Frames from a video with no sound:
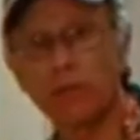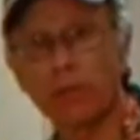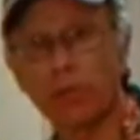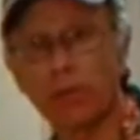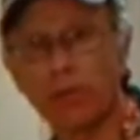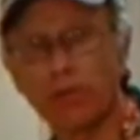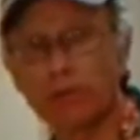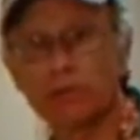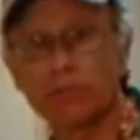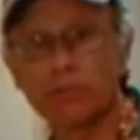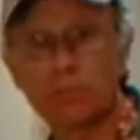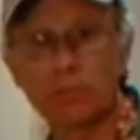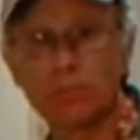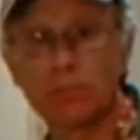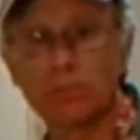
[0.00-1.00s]
I've placed
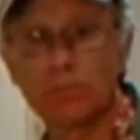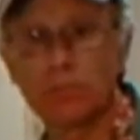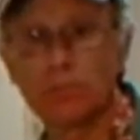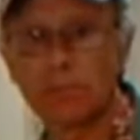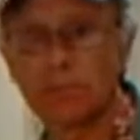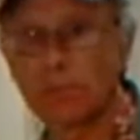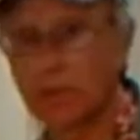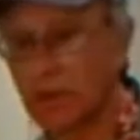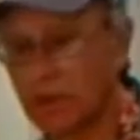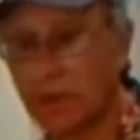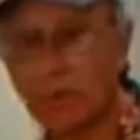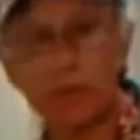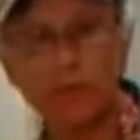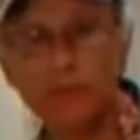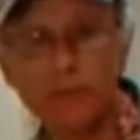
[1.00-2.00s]
a
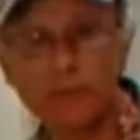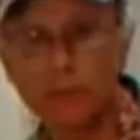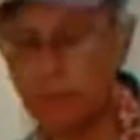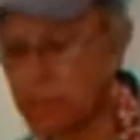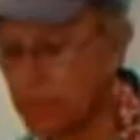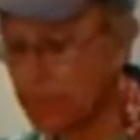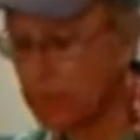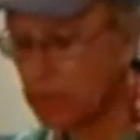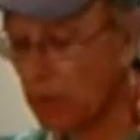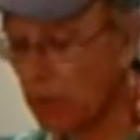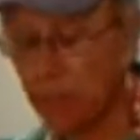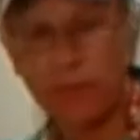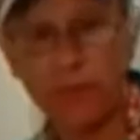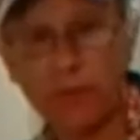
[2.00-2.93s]
couple of teaspoons of salt for